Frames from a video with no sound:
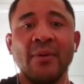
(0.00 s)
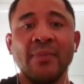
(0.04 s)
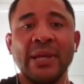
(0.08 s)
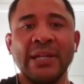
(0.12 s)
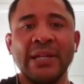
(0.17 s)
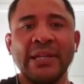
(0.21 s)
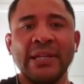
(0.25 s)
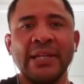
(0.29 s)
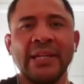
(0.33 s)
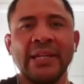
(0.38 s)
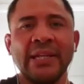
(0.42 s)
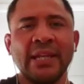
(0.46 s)

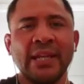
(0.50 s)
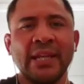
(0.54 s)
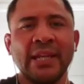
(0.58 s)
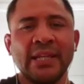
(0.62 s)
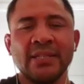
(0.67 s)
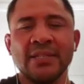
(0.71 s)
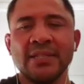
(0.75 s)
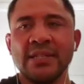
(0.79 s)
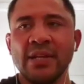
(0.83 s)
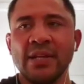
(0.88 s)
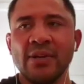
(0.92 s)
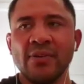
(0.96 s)
and lean
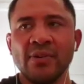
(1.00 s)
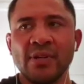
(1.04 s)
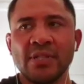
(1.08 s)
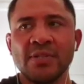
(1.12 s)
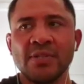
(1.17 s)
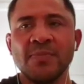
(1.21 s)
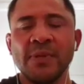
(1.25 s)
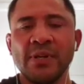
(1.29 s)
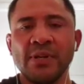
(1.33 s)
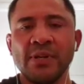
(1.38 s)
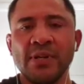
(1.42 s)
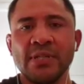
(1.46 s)
against their
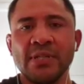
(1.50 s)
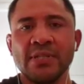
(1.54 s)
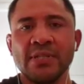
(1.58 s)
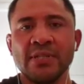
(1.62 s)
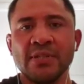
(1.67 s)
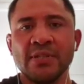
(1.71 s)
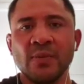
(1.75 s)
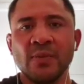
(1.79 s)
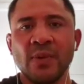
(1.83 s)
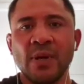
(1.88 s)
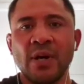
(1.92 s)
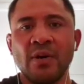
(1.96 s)
experience
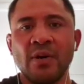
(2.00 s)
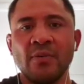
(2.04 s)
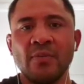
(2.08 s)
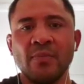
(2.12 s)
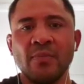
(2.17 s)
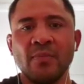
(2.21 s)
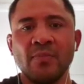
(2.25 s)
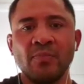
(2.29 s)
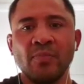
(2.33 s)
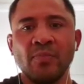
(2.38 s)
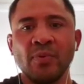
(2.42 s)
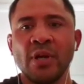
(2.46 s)
as well,
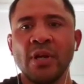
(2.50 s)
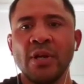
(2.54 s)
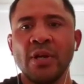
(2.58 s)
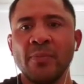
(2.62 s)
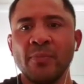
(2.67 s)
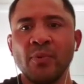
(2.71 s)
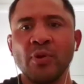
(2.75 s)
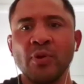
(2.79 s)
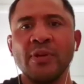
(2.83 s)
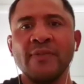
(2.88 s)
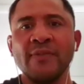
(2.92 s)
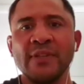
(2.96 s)
the kind of
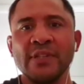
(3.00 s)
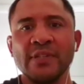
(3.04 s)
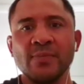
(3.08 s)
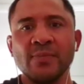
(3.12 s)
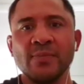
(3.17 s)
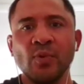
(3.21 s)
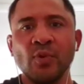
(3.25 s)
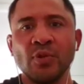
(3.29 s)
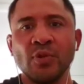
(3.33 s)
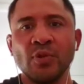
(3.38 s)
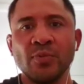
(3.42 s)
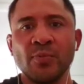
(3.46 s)
previous
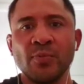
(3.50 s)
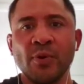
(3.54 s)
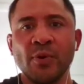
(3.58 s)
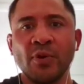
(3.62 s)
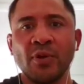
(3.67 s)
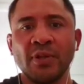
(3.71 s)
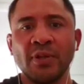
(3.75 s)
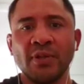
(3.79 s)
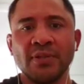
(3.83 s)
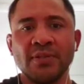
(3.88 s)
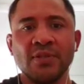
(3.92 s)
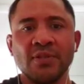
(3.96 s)
mortgage
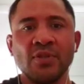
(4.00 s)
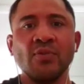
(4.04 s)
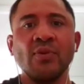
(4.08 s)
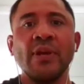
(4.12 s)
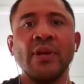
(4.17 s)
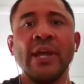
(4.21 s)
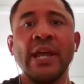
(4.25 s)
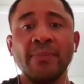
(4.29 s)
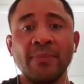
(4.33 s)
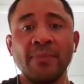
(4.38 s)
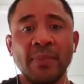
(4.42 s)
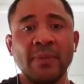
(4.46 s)
brokers who
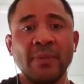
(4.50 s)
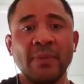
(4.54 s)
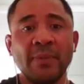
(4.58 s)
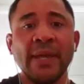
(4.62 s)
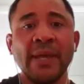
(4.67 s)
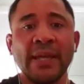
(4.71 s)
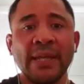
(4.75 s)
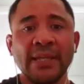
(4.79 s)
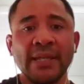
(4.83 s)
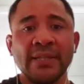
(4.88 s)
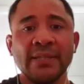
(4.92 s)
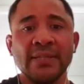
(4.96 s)
had been
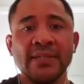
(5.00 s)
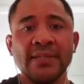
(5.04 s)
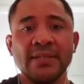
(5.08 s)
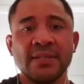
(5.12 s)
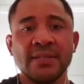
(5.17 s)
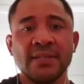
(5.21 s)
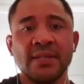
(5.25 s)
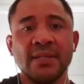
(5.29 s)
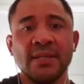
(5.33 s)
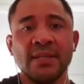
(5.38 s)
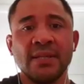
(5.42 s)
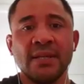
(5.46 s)
bankers.
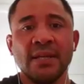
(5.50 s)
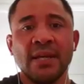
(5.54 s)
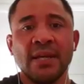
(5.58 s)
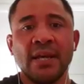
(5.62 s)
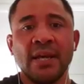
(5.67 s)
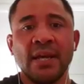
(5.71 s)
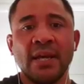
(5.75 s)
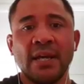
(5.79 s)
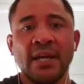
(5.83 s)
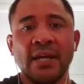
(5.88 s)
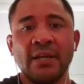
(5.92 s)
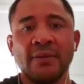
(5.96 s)

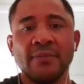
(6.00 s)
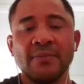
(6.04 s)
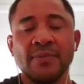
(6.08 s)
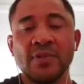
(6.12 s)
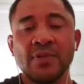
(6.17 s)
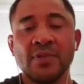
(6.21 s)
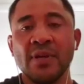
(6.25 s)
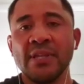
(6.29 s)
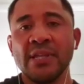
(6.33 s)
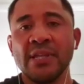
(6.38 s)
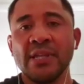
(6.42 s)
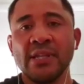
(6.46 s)

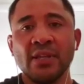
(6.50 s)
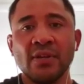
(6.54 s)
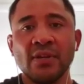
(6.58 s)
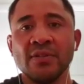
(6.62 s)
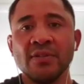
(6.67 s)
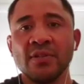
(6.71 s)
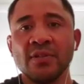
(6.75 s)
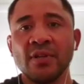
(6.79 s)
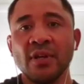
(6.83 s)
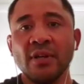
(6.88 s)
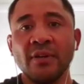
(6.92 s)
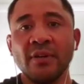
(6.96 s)
So I think
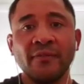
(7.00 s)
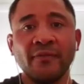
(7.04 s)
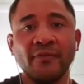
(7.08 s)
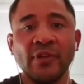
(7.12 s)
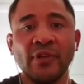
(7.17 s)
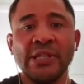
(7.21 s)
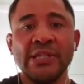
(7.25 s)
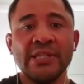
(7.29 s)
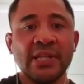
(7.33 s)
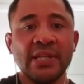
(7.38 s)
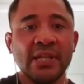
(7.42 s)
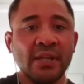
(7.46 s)
those kind of
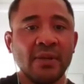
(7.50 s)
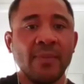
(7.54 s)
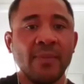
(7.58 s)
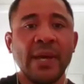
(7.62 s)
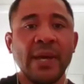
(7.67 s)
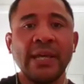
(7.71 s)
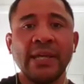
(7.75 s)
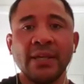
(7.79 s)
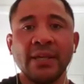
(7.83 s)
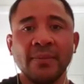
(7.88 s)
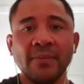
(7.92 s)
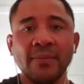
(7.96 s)
friends that you
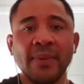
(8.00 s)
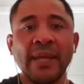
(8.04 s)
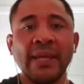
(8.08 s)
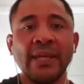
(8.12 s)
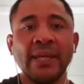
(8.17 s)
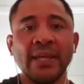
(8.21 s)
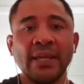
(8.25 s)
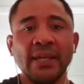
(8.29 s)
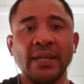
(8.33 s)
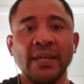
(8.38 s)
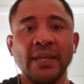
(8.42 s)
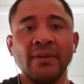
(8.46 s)
make in
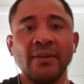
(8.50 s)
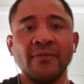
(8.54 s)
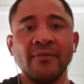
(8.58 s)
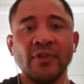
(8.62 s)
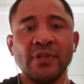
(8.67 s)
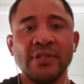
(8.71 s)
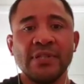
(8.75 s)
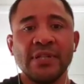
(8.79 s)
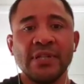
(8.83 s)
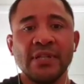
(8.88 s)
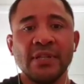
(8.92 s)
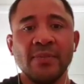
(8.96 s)
banking,
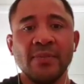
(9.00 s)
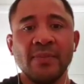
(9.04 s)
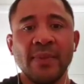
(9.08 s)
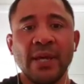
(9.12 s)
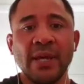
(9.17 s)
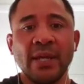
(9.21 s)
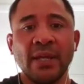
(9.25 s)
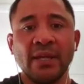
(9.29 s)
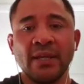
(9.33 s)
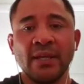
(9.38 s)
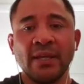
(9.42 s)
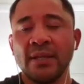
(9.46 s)
friends that you
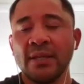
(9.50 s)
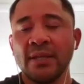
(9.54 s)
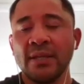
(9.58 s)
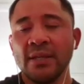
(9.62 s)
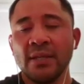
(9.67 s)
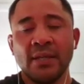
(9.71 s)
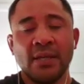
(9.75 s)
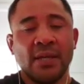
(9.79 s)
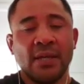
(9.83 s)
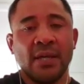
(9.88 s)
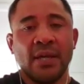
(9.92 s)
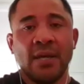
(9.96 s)
make
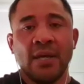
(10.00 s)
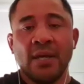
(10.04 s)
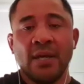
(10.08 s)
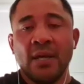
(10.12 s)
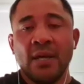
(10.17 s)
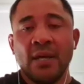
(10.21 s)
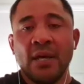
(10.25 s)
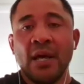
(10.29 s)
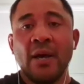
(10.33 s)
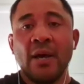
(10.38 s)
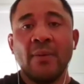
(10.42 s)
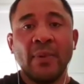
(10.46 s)

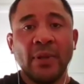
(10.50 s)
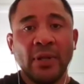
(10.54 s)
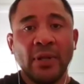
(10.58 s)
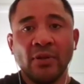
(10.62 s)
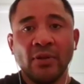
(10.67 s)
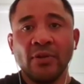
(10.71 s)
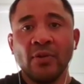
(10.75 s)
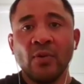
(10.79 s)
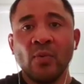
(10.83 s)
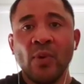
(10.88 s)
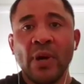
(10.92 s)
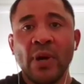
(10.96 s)

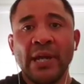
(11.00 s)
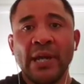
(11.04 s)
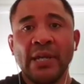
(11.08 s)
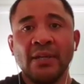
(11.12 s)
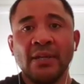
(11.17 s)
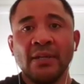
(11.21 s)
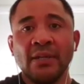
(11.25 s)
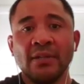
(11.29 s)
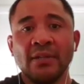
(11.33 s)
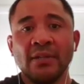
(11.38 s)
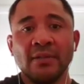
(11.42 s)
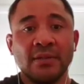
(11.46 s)
along the
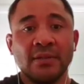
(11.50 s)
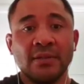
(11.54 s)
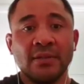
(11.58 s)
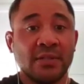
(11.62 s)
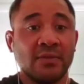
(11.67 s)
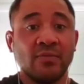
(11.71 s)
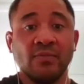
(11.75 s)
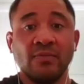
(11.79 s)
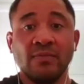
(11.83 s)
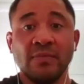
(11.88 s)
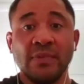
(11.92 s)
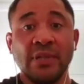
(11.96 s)
way,
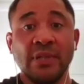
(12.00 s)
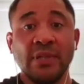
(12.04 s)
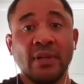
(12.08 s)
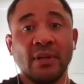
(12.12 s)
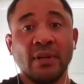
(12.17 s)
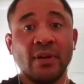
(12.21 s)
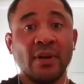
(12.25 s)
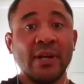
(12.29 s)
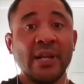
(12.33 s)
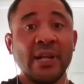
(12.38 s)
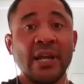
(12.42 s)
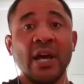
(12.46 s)
just
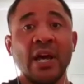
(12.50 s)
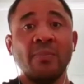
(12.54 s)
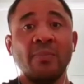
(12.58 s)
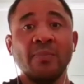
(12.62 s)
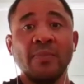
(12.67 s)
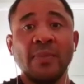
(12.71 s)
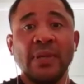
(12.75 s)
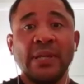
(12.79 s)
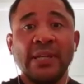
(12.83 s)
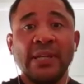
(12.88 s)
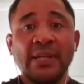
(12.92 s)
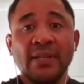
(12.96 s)
kind of
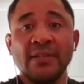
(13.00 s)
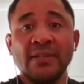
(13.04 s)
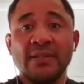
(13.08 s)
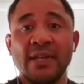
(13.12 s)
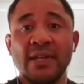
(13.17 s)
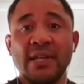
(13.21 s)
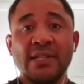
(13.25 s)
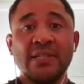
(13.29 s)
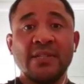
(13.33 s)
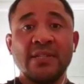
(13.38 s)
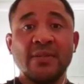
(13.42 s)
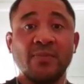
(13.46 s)
helped me and
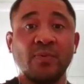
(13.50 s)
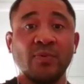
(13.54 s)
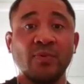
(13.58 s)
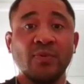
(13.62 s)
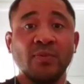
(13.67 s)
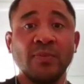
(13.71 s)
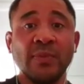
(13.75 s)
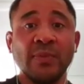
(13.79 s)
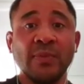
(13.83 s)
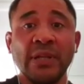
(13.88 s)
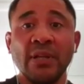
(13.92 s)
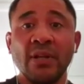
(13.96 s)

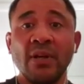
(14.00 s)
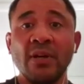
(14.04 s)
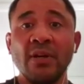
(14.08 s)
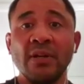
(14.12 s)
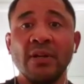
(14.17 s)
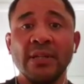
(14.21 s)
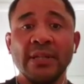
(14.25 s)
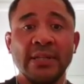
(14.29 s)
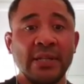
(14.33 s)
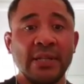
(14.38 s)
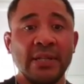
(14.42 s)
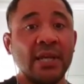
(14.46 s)
supported me a lot
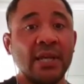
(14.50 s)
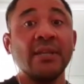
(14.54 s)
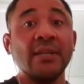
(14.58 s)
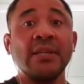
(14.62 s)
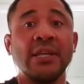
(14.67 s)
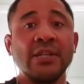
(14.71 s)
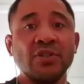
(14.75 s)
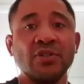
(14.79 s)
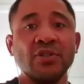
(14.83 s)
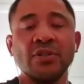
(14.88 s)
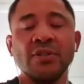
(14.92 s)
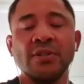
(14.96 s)
in
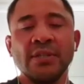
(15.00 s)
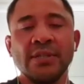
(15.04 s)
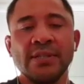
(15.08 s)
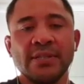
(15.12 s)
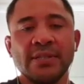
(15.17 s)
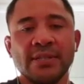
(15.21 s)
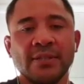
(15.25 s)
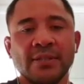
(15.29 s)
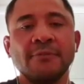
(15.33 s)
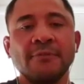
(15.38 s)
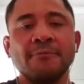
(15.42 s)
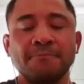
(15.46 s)
that journey.
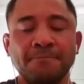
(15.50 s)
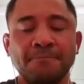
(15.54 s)
So